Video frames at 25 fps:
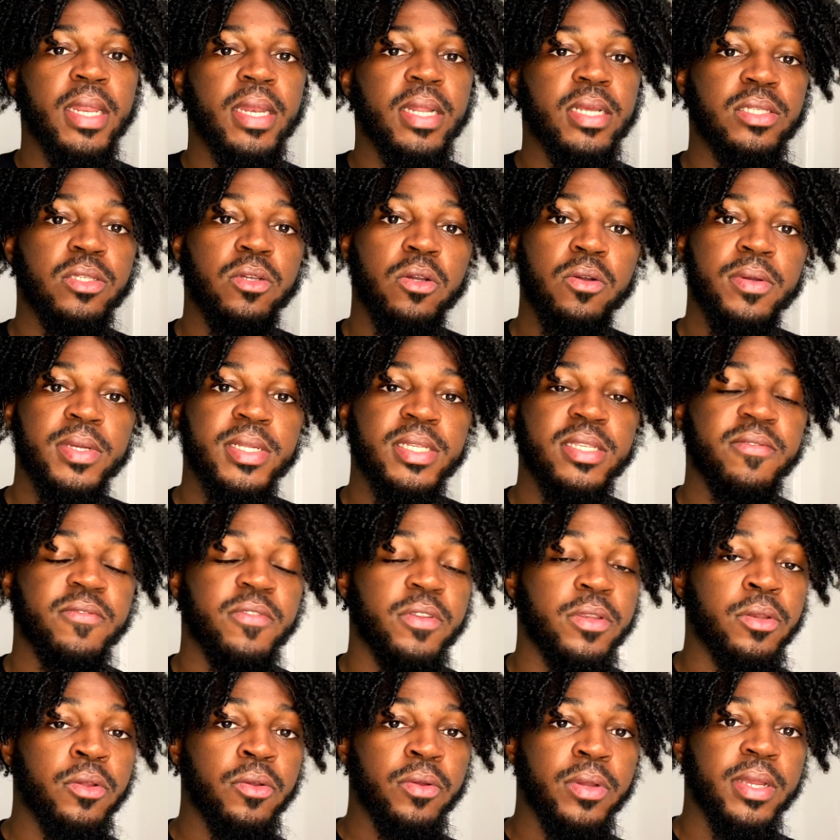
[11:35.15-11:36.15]
And as always, if
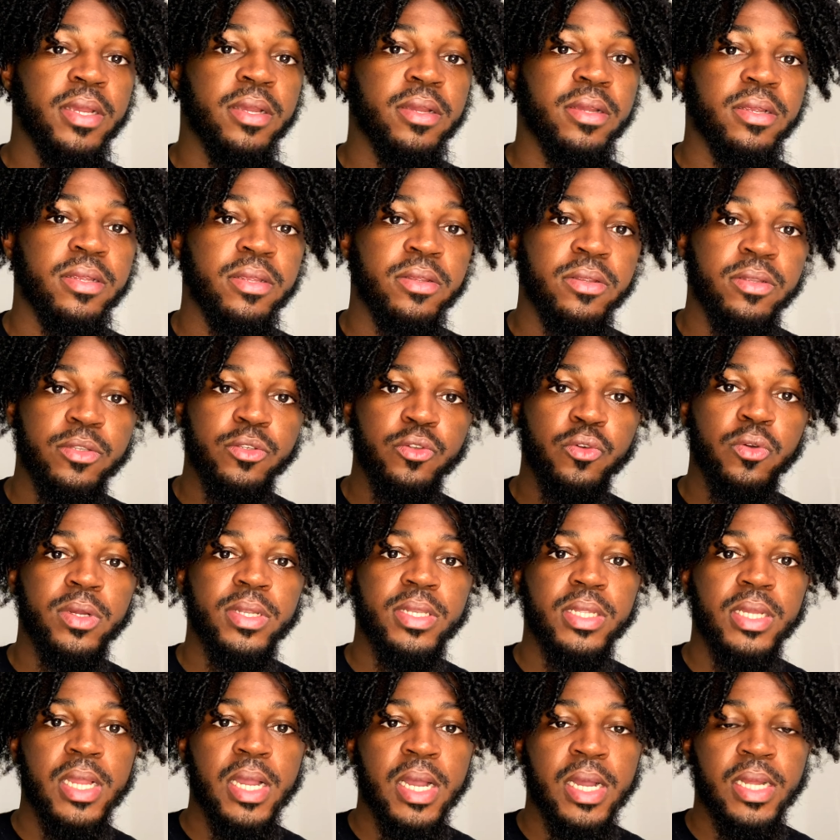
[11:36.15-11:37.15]
you're new here and you enjoyed
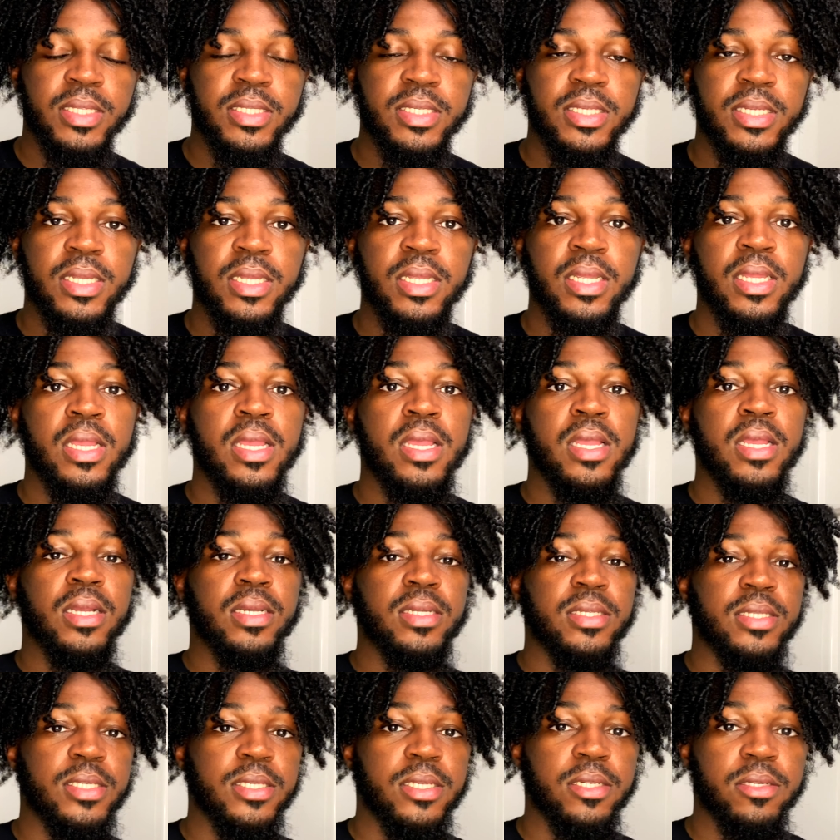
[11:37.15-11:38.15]
the content,
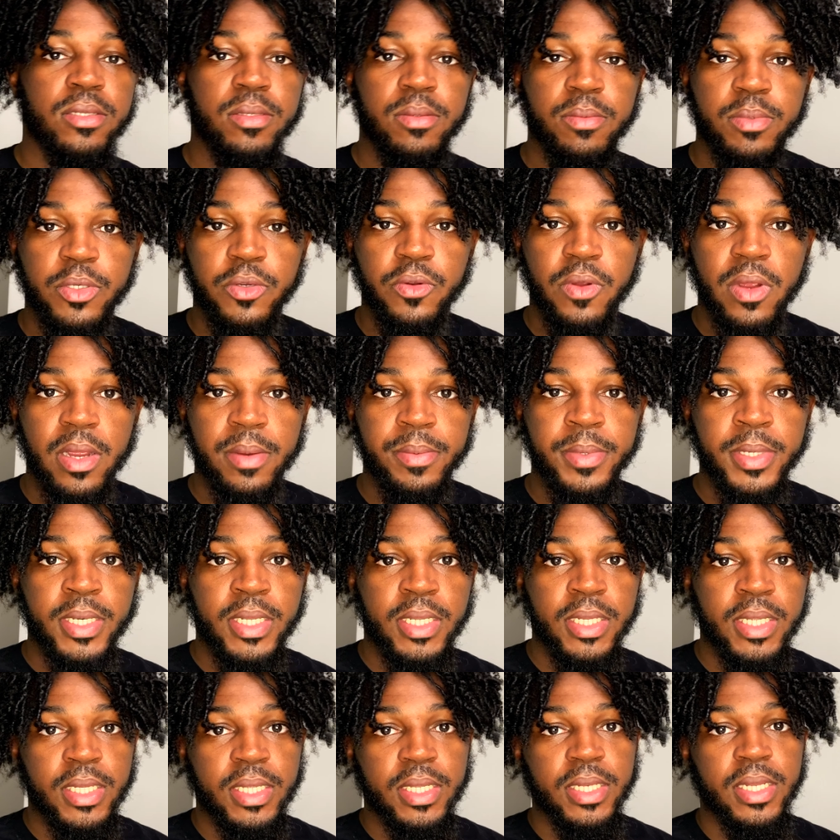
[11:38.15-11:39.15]
consider subscribing
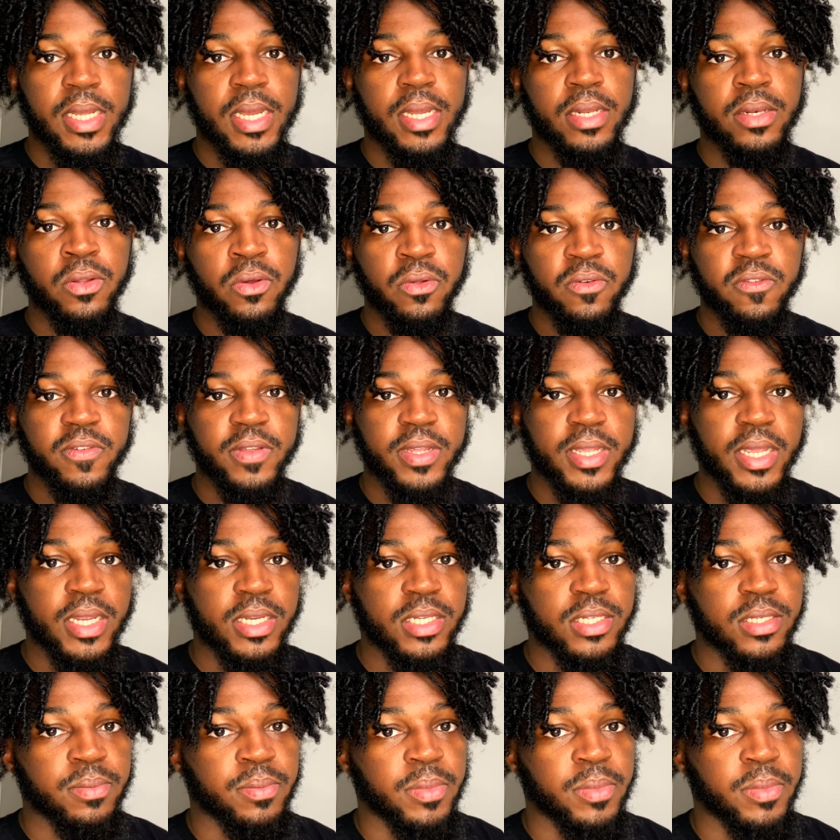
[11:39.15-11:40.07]
and hit that notification